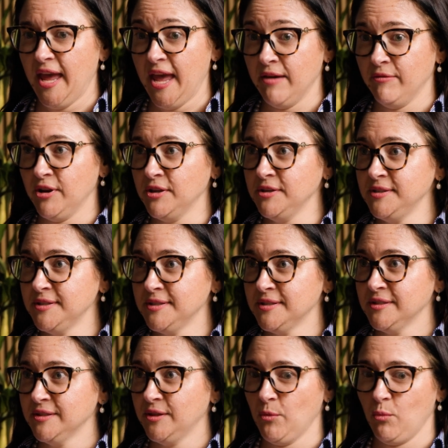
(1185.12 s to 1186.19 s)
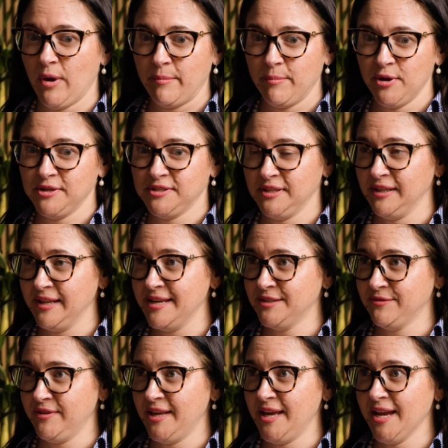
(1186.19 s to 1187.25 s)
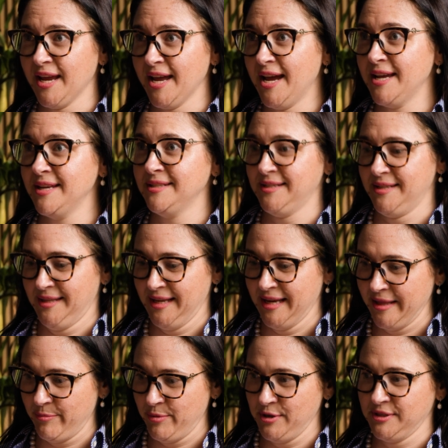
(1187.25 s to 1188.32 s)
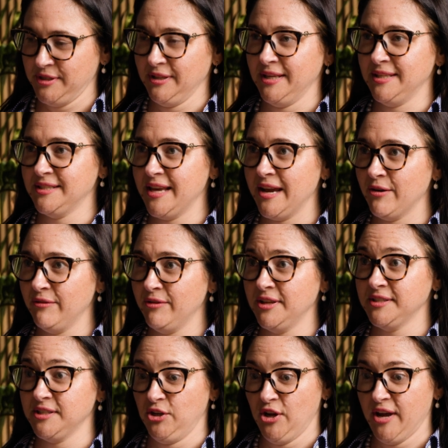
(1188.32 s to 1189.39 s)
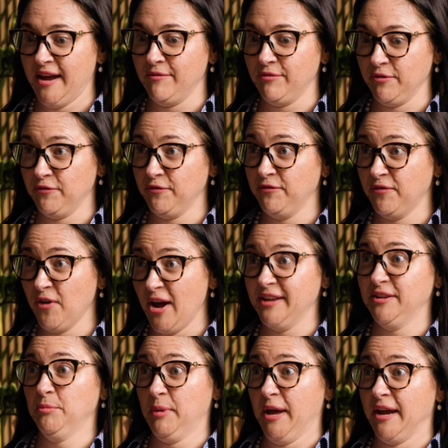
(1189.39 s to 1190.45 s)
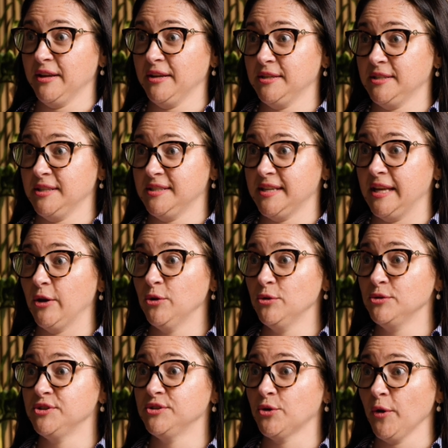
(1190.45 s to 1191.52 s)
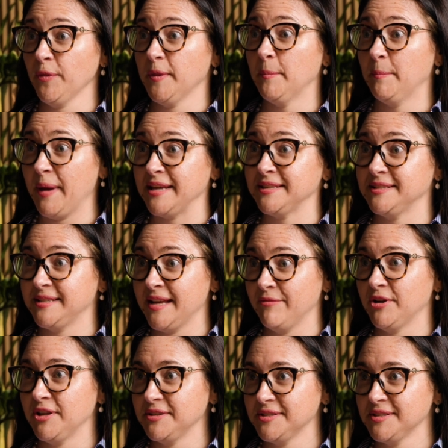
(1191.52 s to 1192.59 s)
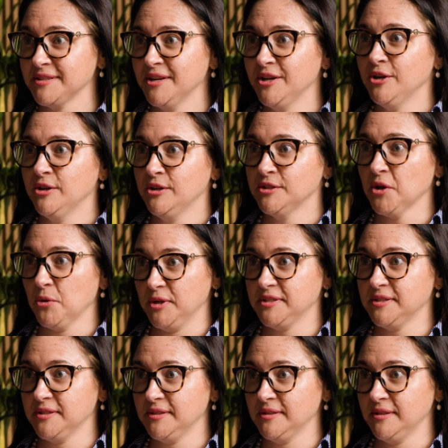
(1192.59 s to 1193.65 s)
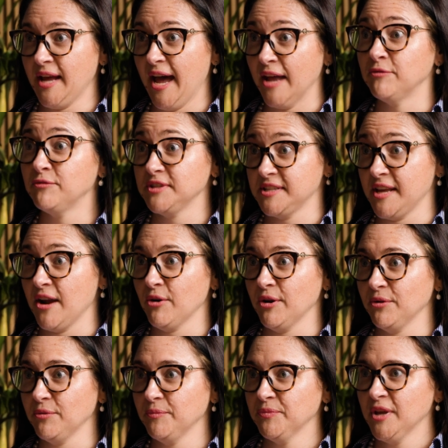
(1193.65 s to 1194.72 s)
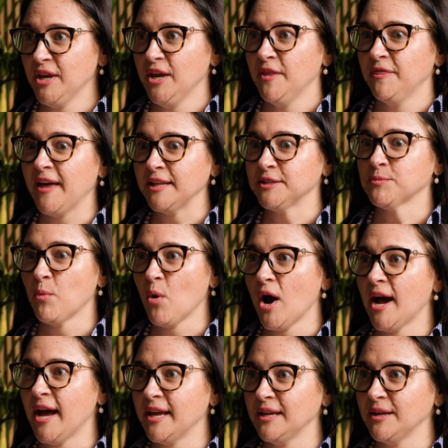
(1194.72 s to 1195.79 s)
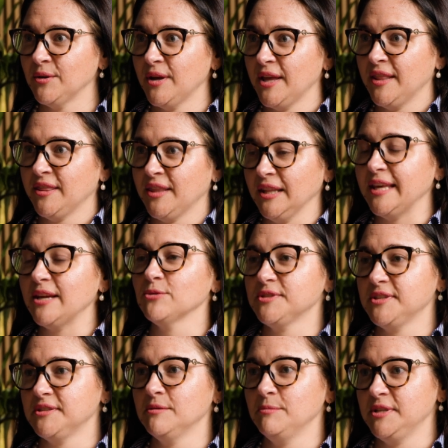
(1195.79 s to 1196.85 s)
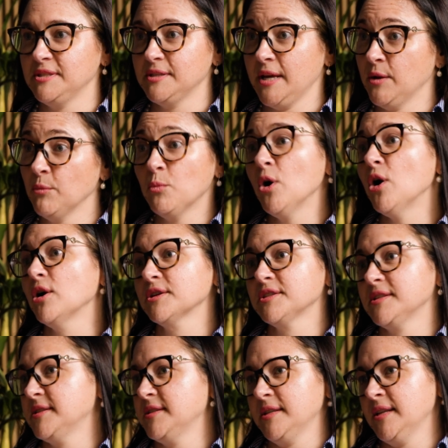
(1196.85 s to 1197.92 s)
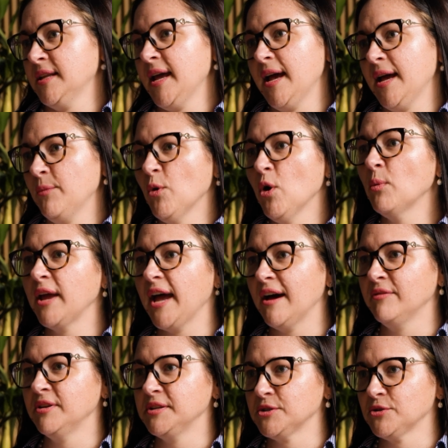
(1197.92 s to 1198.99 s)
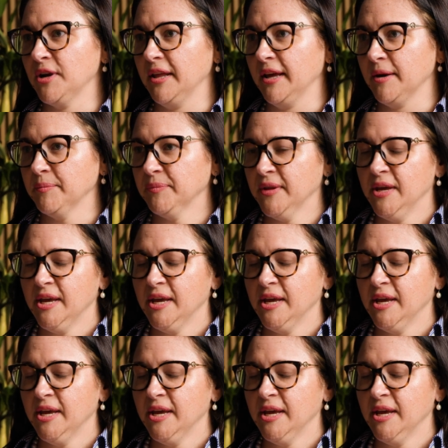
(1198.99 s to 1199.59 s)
evidence that one person leads for their case and the other person leads their evidence, and you have a fight about it to see who's got the best evidence. So it's adversarial. Yep. That's why the legal system is, and it works. That's what we have in Australia.